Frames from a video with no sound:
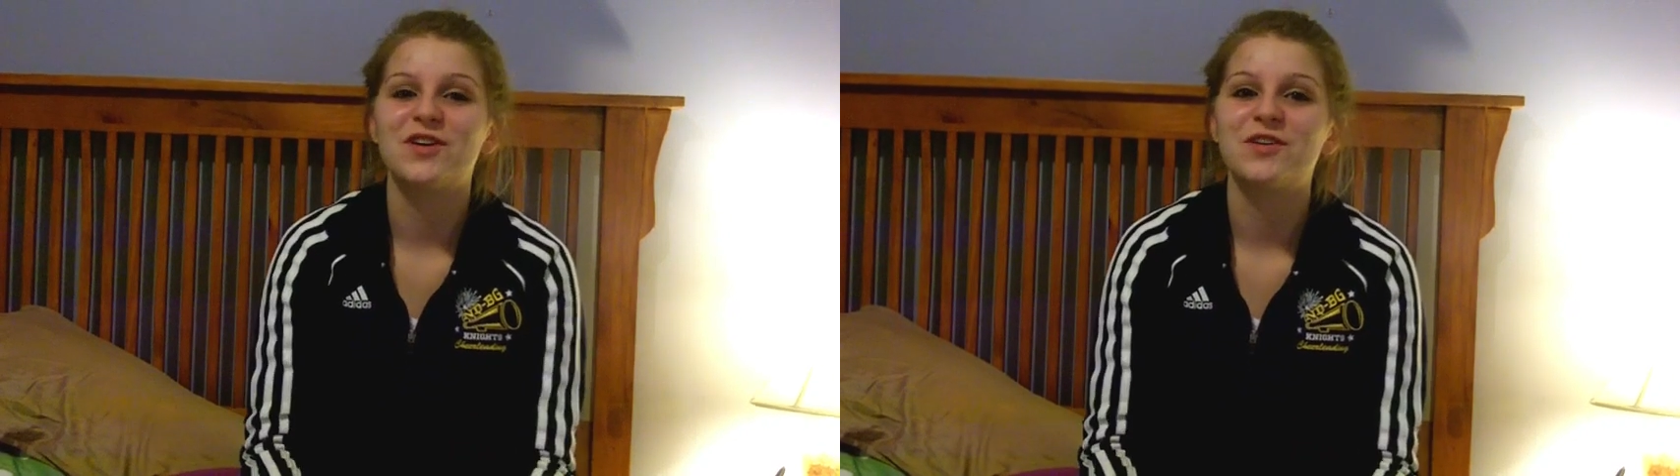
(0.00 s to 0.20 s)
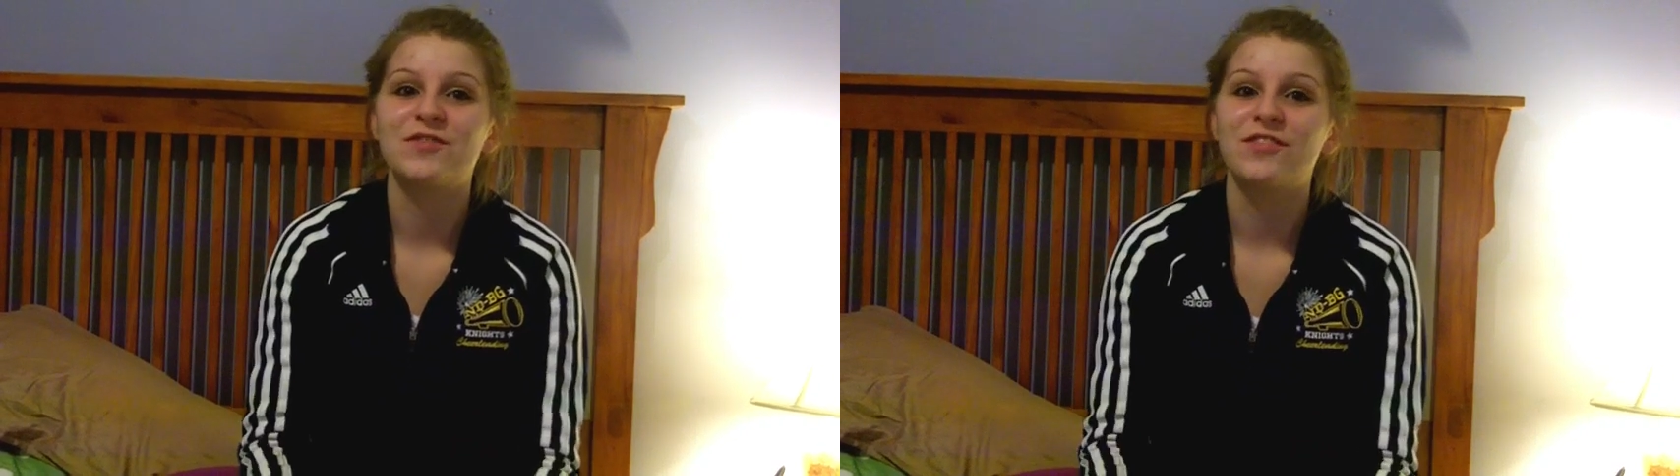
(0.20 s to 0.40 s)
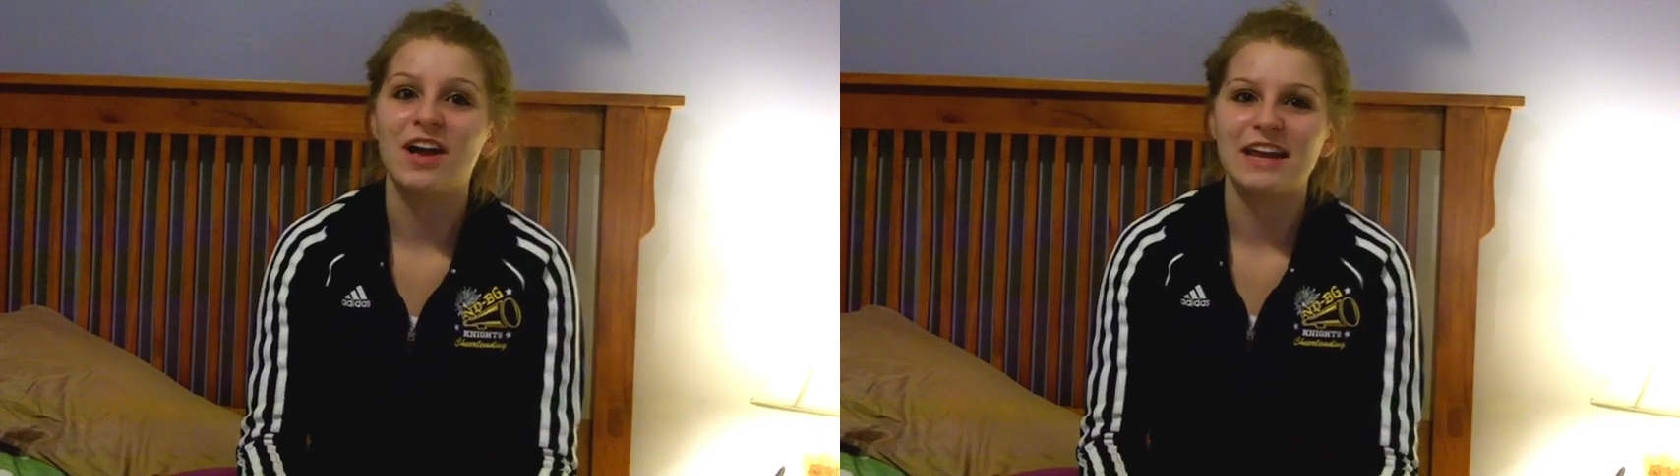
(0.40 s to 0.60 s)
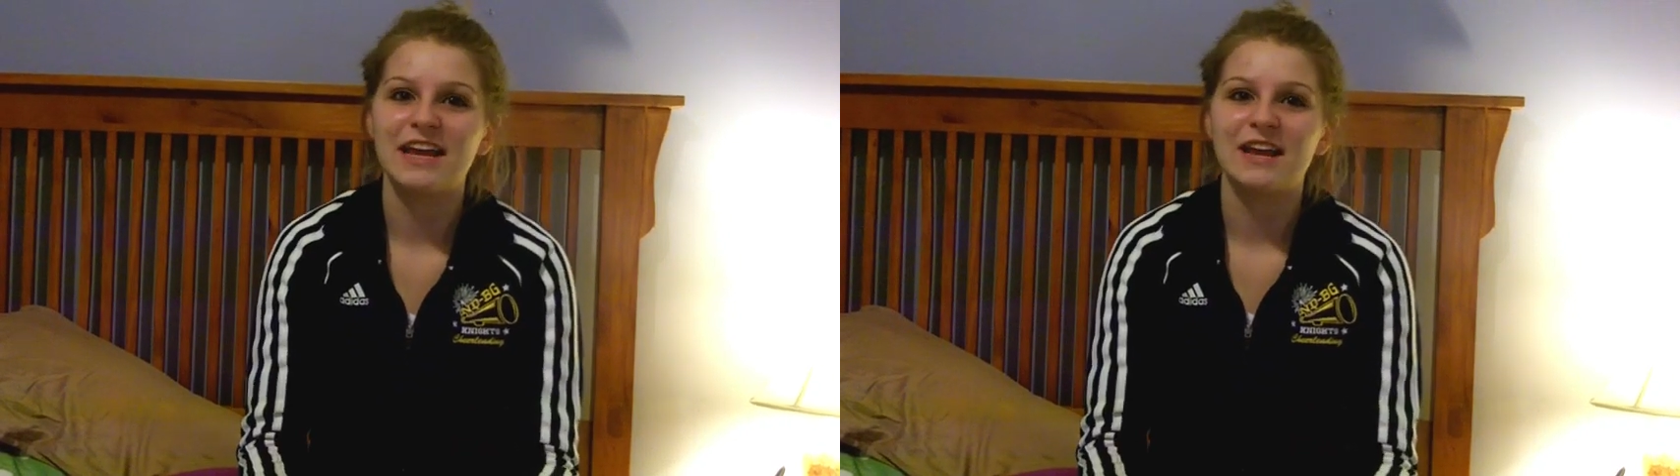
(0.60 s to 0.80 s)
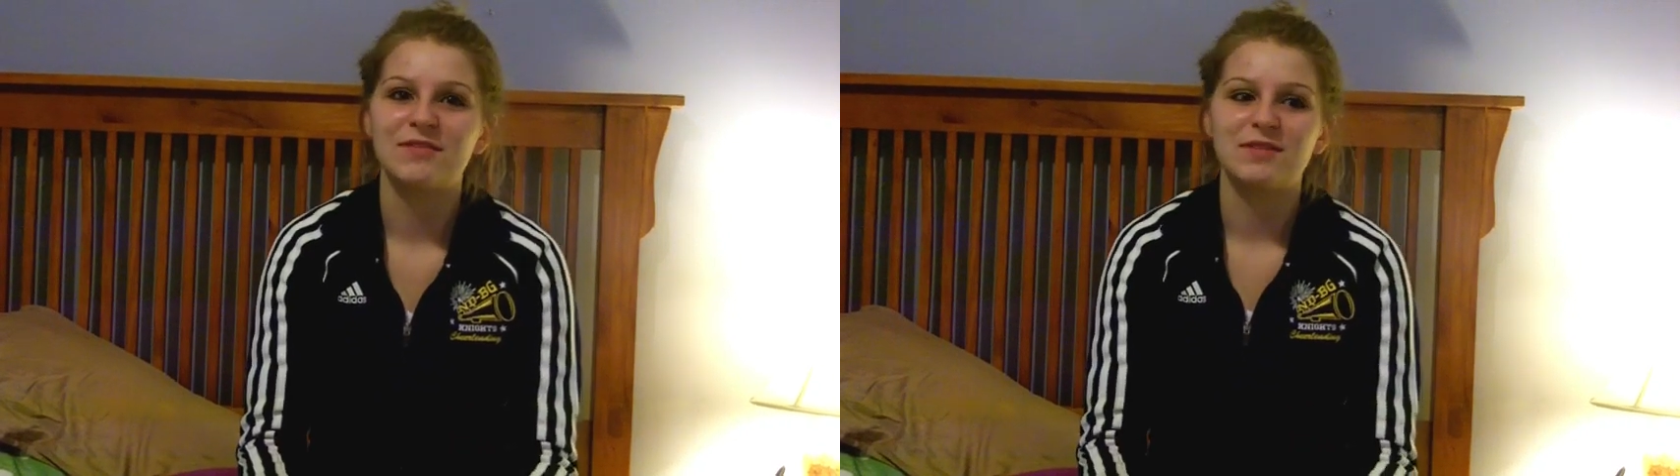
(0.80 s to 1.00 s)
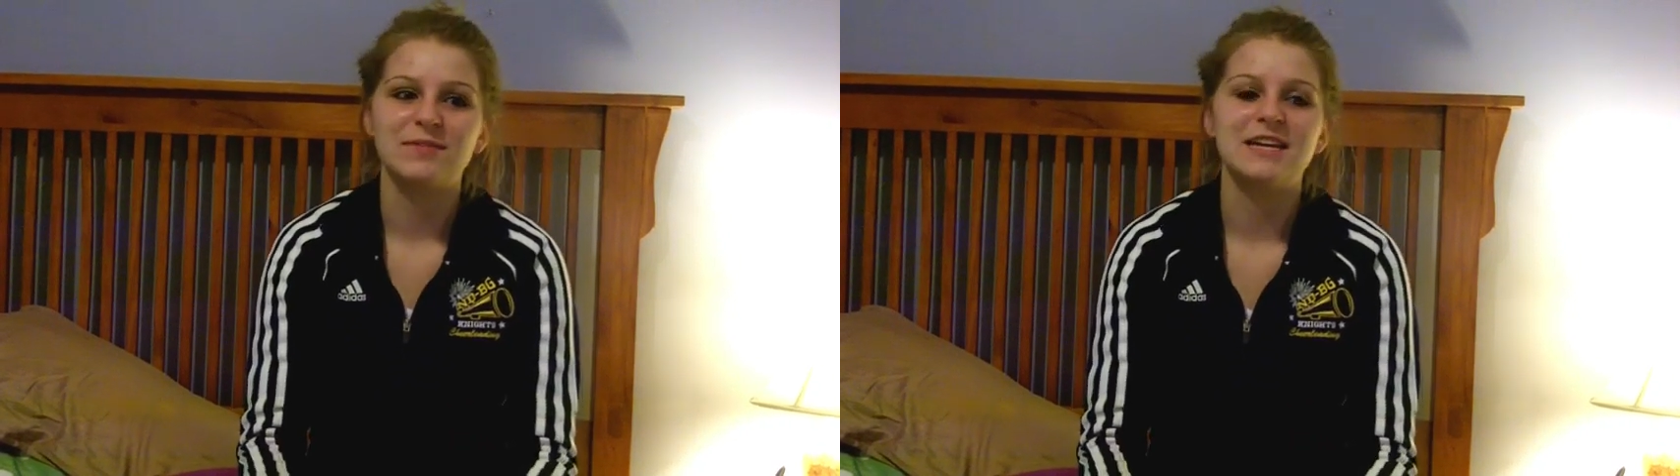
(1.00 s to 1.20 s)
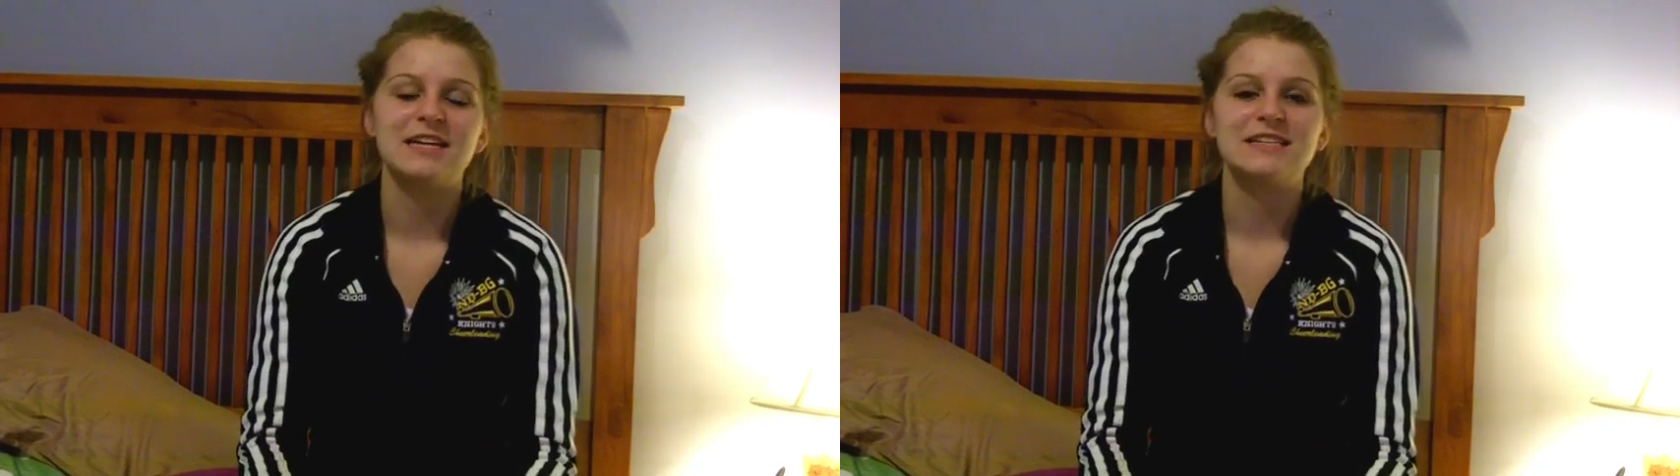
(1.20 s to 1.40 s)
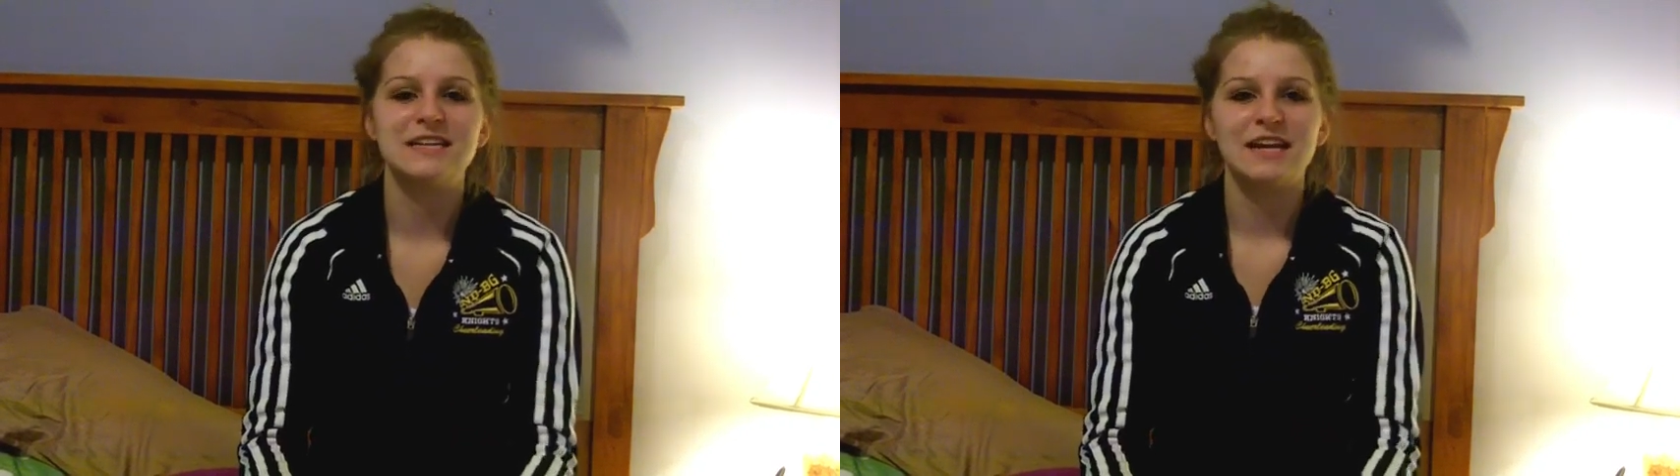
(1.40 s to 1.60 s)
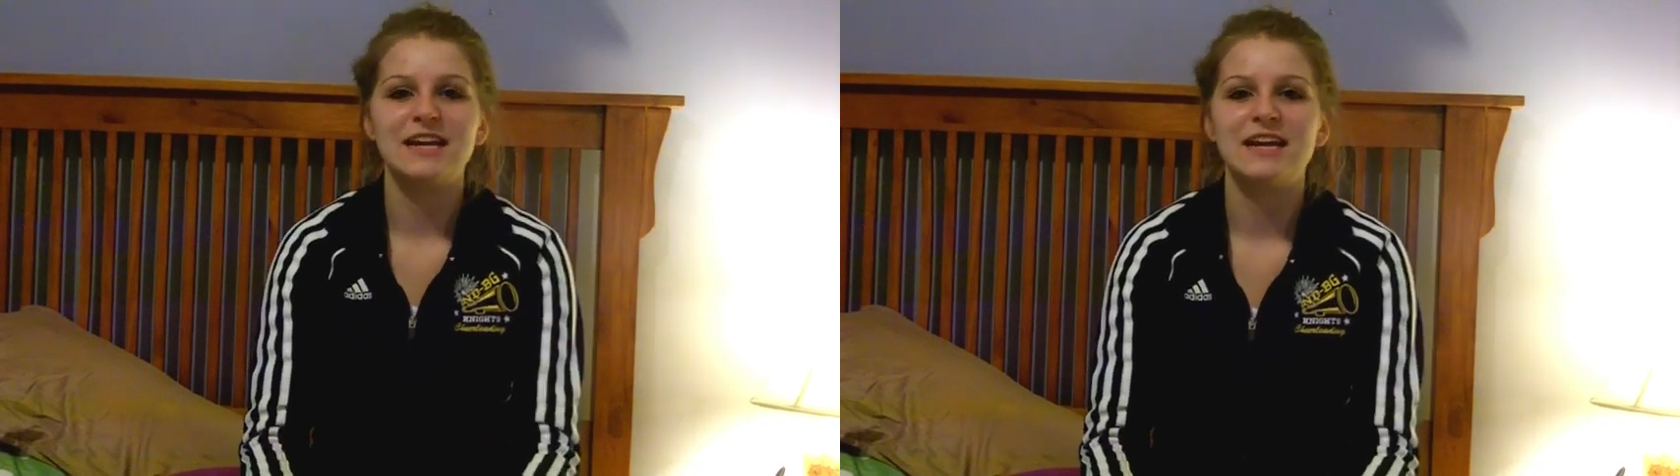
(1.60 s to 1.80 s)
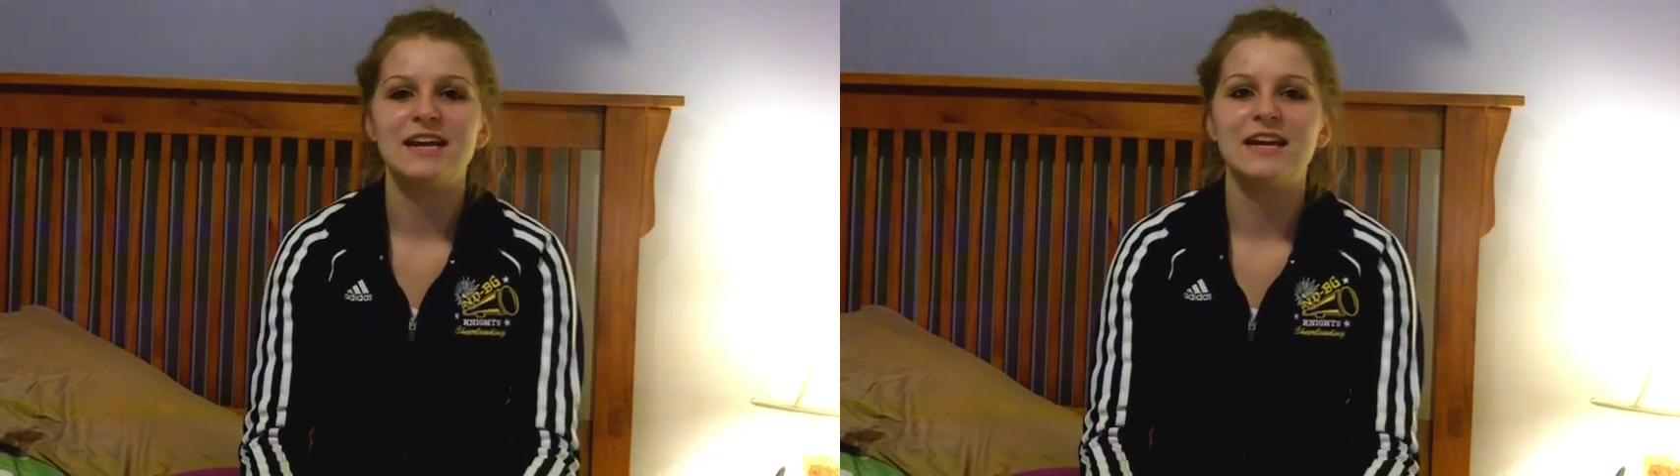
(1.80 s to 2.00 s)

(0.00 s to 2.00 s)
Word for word: for vlogging with me tonight,